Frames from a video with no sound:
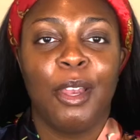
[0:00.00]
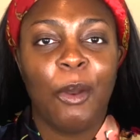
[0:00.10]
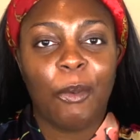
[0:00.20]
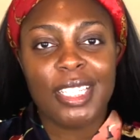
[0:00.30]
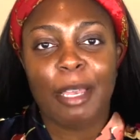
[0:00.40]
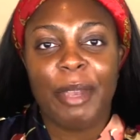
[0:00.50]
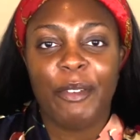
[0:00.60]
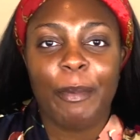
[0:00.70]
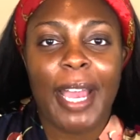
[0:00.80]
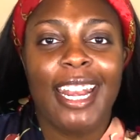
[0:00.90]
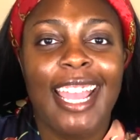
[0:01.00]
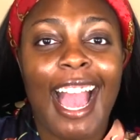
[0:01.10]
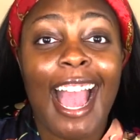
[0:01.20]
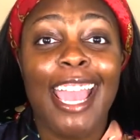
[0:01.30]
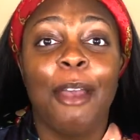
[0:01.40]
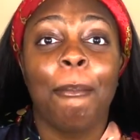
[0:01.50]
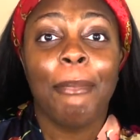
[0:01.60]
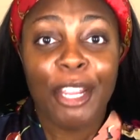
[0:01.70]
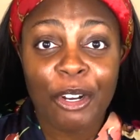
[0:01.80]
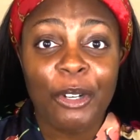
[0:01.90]
What's up, everybody? I am
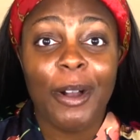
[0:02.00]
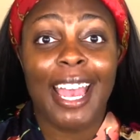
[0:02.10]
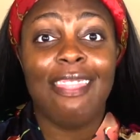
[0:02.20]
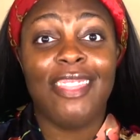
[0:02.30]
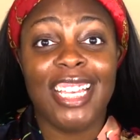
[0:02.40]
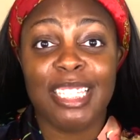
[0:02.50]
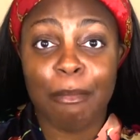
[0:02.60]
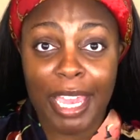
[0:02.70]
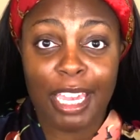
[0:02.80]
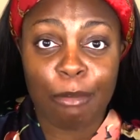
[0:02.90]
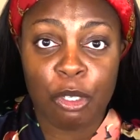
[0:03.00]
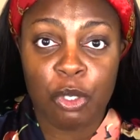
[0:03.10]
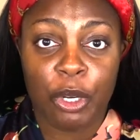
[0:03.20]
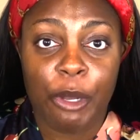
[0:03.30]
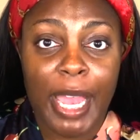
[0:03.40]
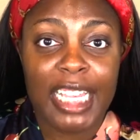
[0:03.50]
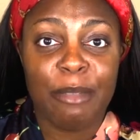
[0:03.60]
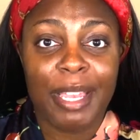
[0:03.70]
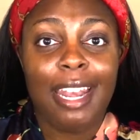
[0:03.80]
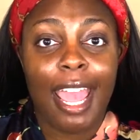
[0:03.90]
Miracle, and this makeup tutorial has
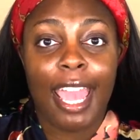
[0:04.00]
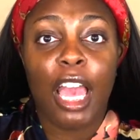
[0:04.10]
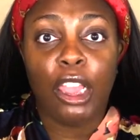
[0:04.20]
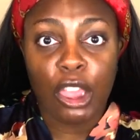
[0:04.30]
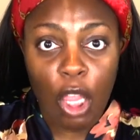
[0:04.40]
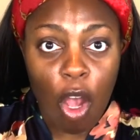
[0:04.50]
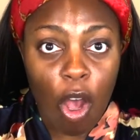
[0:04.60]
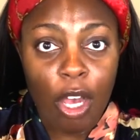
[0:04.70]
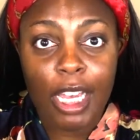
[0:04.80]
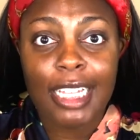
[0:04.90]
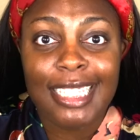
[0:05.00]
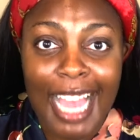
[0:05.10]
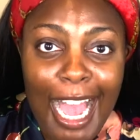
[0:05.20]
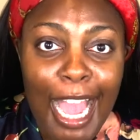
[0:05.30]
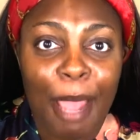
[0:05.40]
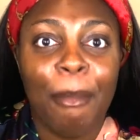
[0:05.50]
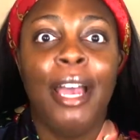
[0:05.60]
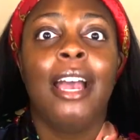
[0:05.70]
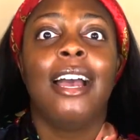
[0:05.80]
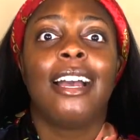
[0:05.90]
been a long time
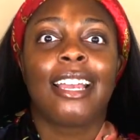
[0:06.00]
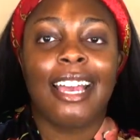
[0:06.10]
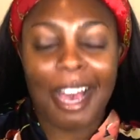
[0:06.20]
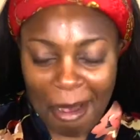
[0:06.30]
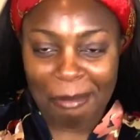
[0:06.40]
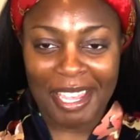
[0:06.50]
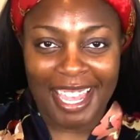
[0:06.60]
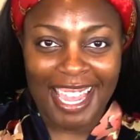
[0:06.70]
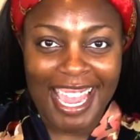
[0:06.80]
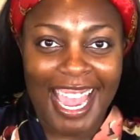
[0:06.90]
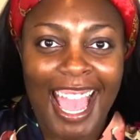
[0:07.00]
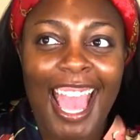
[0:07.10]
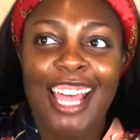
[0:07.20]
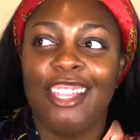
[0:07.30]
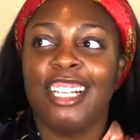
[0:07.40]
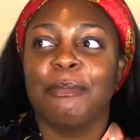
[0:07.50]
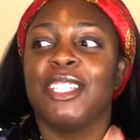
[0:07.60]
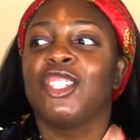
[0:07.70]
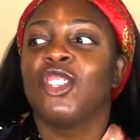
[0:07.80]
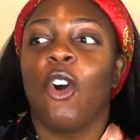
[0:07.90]
coming. There's been
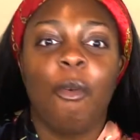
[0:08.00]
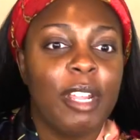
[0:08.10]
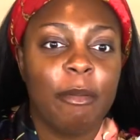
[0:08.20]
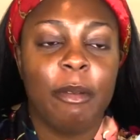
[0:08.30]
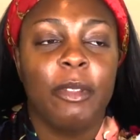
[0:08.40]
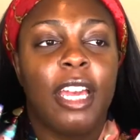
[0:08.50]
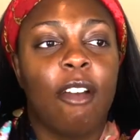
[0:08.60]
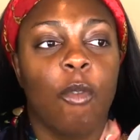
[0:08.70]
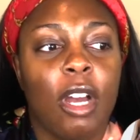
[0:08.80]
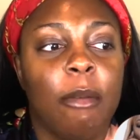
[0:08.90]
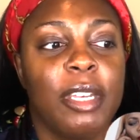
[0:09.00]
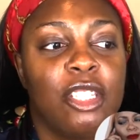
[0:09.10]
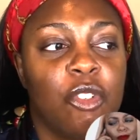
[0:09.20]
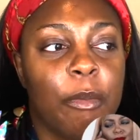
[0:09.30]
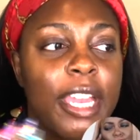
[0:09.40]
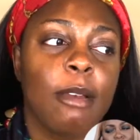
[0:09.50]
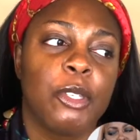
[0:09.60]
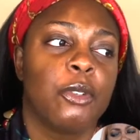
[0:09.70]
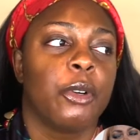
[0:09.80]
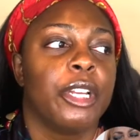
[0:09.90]
so many people that have wanted me to do makeup
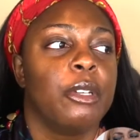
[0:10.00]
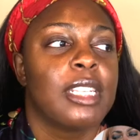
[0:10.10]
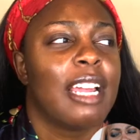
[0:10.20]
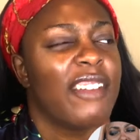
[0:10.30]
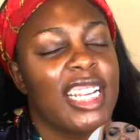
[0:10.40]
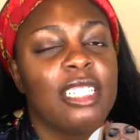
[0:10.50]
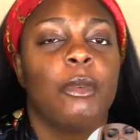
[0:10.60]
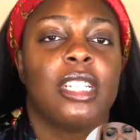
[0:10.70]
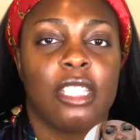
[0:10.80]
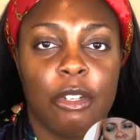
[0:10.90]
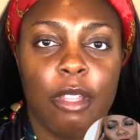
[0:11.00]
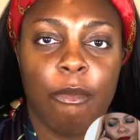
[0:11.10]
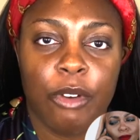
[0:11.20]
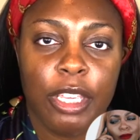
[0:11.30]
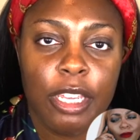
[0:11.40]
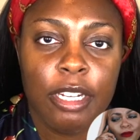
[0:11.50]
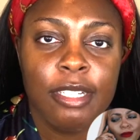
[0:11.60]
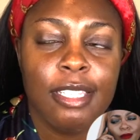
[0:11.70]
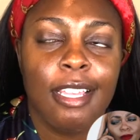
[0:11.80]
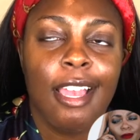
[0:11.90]
tutorials, and I've actually wanted to do them for years.